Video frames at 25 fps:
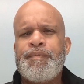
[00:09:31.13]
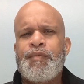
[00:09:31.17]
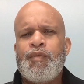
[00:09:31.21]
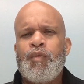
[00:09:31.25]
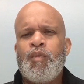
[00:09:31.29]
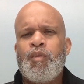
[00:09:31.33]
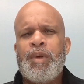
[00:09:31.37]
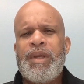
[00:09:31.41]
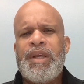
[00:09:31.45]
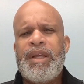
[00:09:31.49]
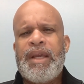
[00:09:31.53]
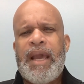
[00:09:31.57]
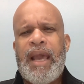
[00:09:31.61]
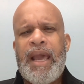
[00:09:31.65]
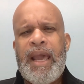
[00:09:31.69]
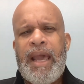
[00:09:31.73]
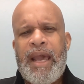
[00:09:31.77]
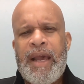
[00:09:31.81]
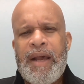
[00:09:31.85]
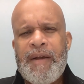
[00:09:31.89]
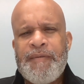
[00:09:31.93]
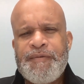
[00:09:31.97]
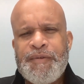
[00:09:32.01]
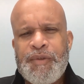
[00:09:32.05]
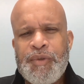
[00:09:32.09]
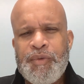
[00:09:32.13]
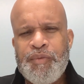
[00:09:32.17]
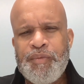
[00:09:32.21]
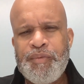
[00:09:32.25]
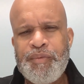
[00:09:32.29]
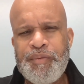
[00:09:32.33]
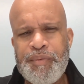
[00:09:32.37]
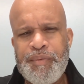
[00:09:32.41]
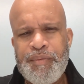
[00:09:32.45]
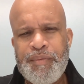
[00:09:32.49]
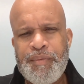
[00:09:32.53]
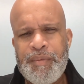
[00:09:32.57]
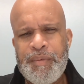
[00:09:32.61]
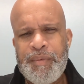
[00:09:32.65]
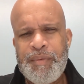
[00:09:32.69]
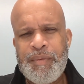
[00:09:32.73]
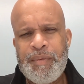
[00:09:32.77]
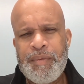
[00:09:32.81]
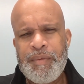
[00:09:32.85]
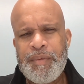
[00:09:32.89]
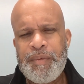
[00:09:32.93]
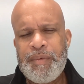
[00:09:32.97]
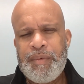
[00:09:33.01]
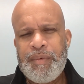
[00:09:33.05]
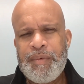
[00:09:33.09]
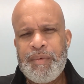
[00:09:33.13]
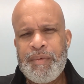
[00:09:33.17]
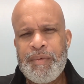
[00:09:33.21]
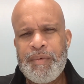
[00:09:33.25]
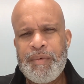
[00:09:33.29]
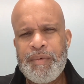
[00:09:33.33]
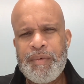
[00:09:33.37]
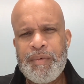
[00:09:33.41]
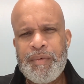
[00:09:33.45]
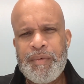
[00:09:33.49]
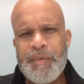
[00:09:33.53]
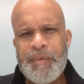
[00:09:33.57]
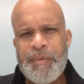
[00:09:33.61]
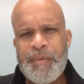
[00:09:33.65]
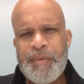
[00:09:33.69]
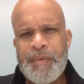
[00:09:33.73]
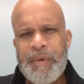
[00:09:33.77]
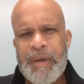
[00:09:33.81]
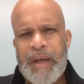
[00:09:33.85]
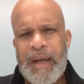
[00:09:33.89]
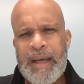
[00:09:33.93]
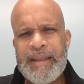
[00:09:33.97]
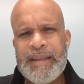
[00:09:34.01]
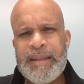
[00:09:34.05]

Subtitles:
we have to, I